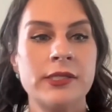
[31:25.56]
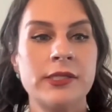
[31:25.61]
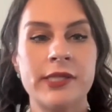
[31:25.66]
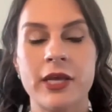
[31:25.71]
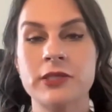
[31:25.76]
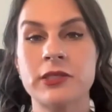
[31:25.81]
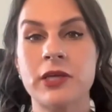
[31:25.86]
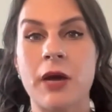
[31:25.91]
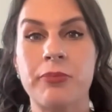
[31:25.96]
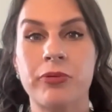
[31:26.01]

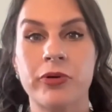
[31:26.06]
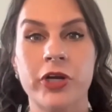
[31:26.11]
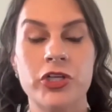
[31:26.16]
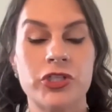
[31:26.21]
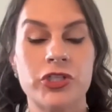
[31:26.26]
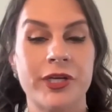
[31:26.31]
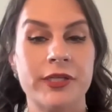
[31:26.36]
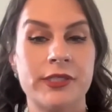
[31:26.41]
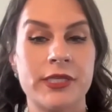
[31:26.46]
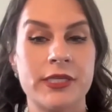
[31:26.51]
sales
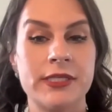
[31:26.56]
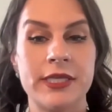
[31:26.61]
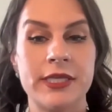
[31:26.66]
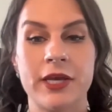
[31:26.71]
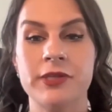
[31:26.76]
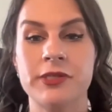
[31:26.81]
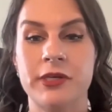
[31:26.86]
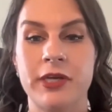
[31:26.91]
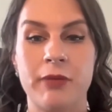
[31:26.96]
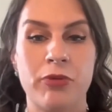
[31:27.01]
operations and
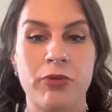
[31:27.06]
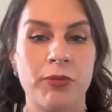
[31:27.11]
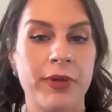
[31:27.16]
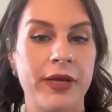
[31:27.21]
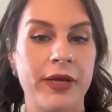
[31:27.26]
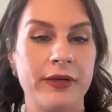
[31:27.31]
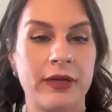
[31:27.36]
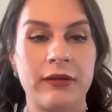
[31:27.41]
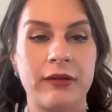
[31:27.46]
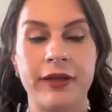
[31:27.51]
sales
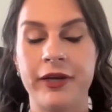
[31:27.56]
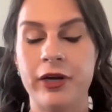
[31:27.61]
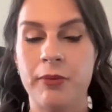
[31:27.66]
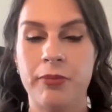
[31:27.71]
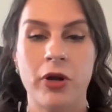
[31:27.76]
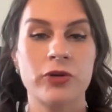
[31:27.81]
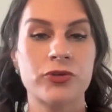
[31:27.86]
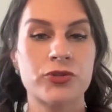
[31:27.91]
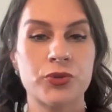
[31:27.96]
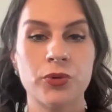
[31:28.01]
enablement, clean
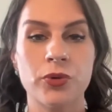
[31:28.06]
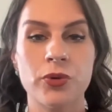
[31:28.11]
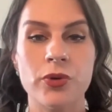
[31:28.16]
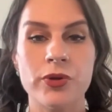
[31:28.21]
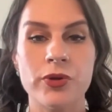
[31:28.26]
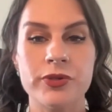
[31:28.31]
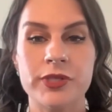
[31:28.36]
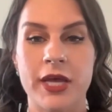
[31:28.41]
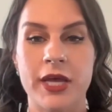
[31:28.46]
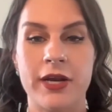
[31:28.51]
up our
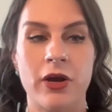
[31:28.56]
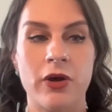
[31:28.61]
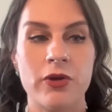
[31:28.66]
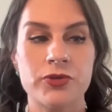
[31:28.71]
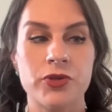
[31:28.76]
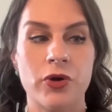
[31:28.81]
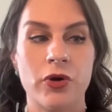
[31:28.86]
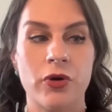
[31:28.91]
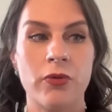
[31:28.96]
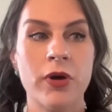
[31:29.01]
tools, and
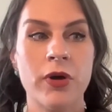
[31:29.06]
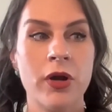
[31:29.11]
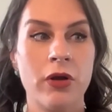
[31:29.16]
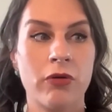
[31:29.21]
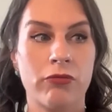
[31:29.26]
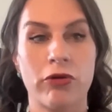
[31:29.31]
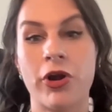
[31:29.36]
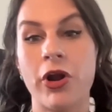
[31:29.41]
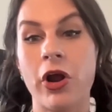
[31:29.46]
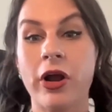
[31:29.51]
also
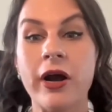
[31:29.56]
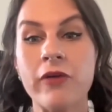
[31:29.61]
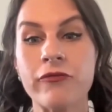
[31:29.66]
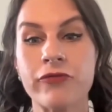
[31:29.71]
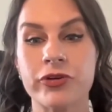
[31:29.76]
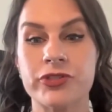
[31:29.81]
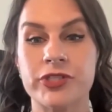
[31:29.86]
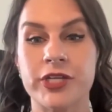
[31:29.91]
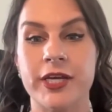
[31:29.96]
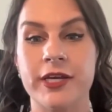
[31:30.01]
run our
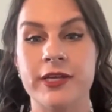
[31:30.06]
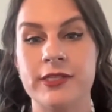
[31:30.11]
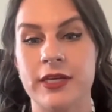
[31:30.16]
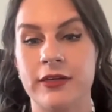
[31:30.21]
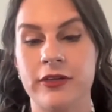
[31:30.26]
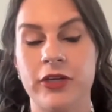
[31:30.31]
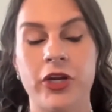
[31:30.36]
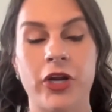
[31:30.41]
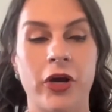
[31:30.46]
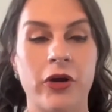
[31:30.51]
conferences.
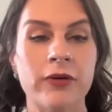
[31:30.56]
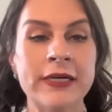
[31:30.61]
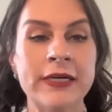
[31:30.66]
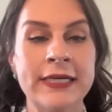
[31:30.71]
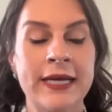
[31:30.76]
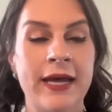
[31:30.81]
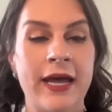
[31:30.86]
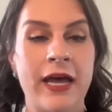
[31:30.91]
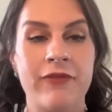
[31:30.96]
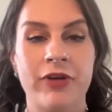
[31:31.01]
And,
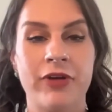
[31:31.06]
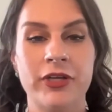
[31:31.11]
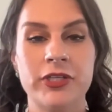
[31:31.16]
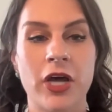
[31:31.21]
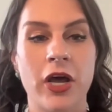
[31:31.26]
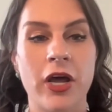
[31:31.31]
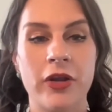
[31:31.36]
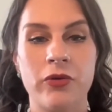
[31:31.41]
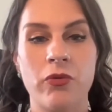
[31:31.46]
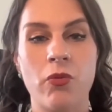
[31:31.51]
having
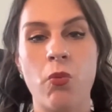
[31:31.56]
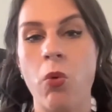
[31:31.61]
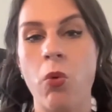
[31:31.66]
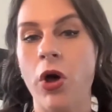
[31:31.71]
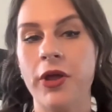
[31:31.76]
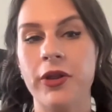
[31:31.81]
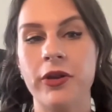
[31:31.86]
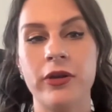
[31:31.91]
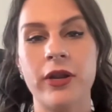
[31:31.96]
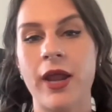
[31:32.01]
done
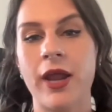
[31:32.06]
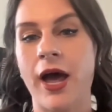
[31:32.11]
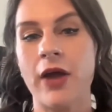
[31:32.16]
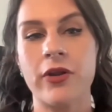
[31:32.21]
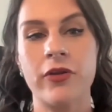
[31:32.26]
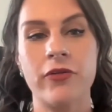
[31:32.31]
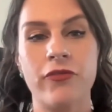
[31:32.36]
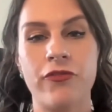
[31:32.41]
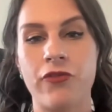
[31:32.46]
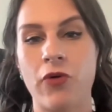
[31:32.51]
1
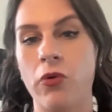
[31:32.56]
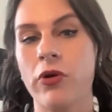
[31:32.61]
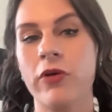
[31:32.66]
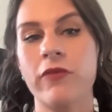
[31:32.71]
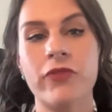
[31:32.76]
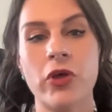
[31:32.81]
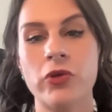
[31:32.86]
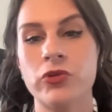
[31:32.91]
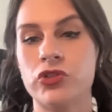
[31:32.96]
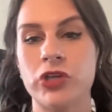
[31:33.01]
out of 4
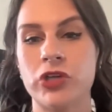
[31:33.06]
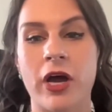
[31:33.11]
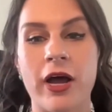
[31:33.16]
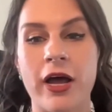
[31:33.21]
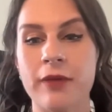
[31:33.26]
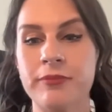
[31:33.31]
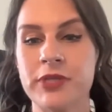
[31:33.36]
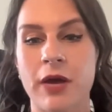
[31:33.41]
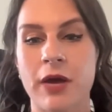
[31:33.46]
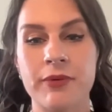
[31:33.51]
of those
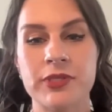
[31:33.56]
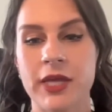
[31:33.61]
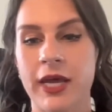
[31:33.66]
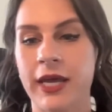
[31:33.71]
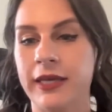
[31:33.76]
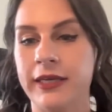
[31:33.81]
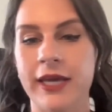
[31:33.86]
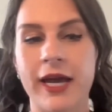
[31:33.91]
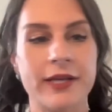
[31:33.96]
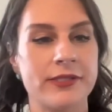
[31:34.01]
jobs, I was
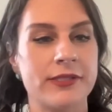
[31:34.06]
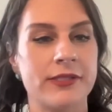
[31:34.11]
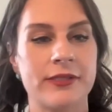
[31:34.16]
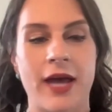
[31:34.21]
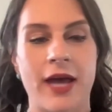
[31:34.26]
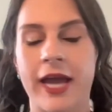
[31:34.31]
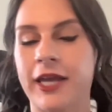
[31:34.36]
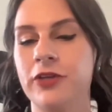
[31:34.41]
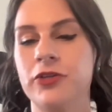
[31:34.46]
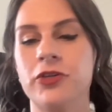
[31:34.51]
like, yes,
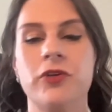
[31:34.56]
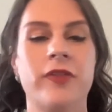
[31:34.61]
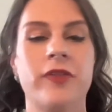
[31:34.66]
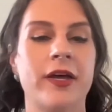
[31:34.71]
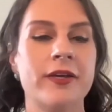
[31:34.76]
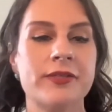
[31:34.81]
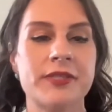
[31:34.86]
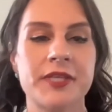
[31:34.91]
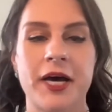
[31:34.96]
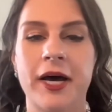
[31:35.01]
I can do
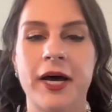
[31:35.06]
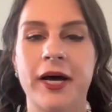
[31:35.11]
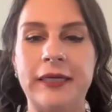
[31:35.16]
this.